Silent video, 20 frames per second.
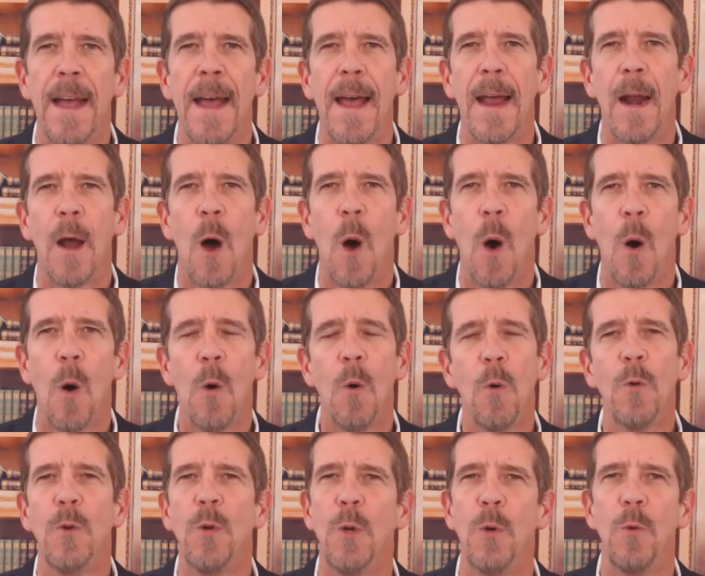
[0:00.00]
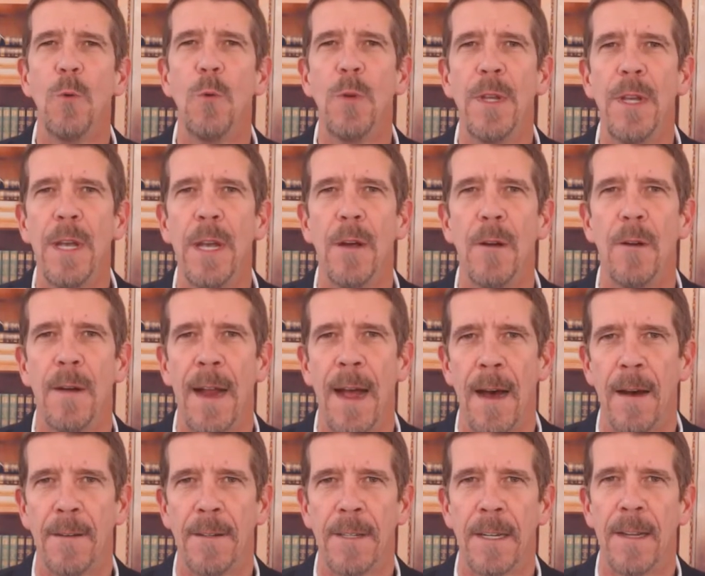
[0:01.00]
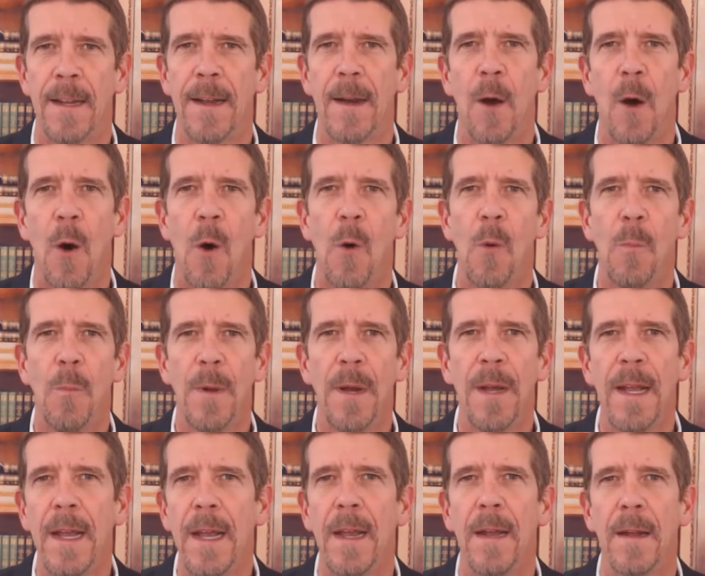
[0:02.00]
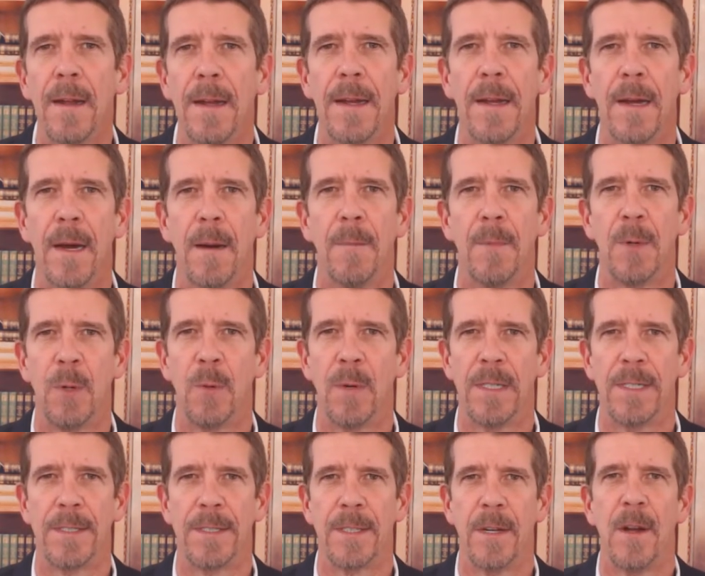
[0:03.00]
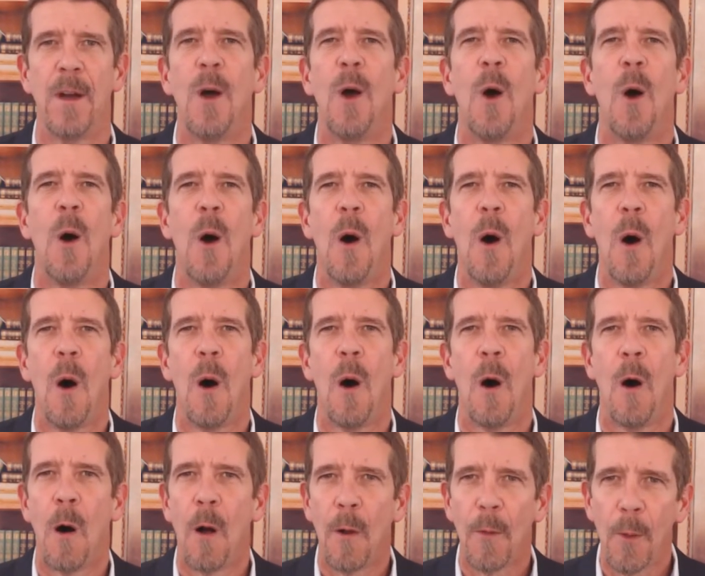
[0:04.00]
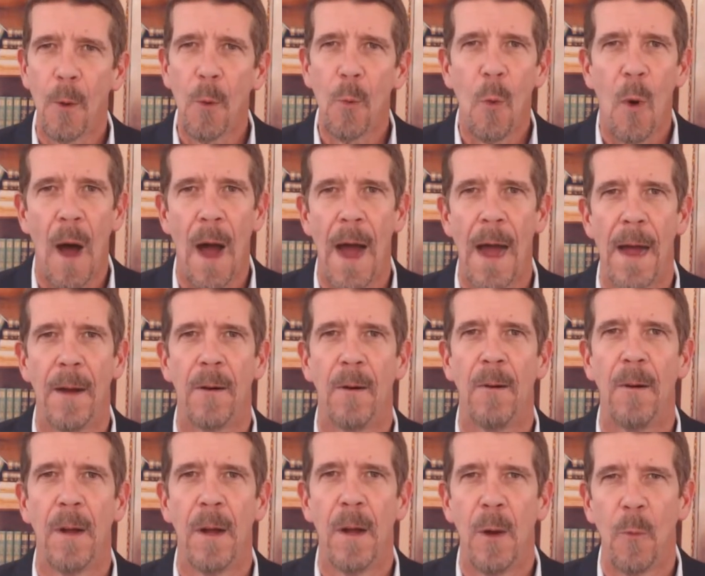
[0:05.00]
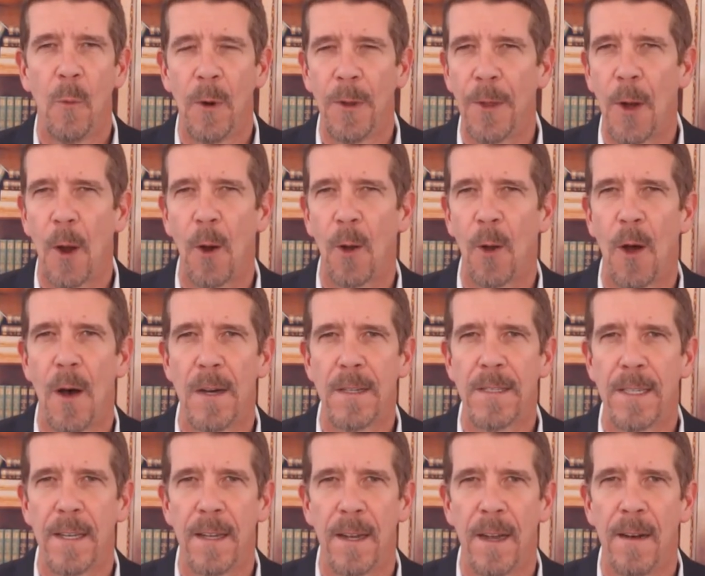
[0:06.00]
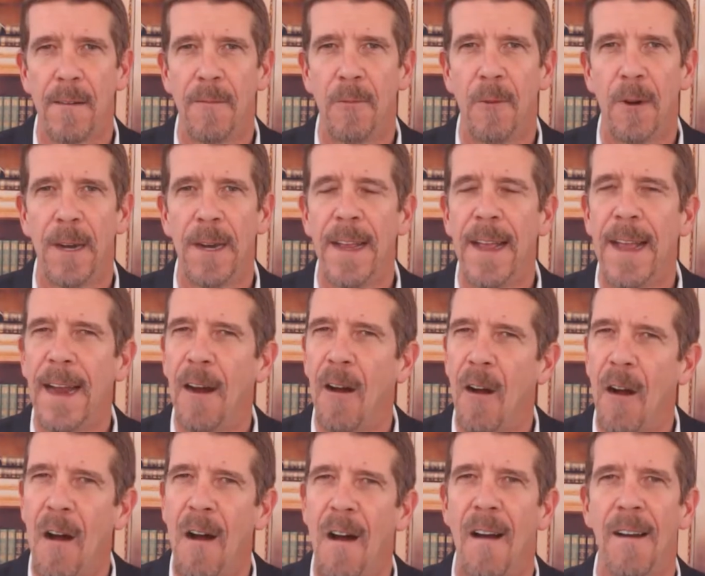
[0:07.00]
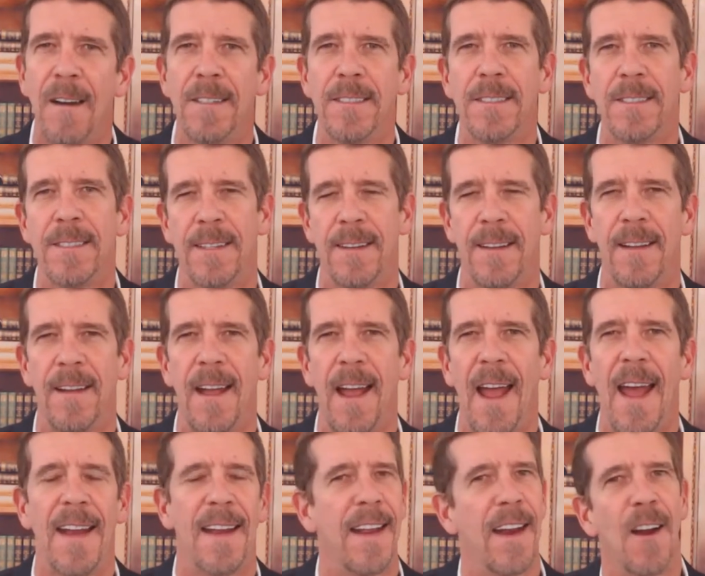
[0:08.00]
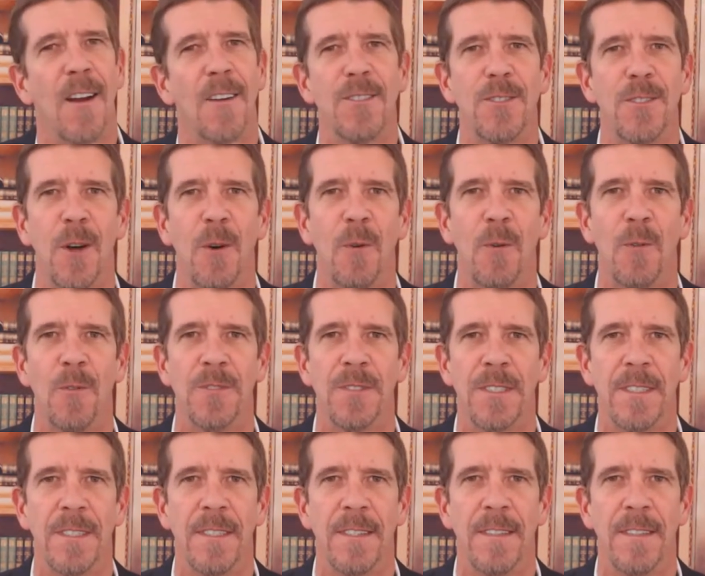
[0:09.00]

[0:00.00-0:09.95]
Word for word: and a whole new year now to let hope and healing come to us all the while with our lost loved one in our hearts and in our souls.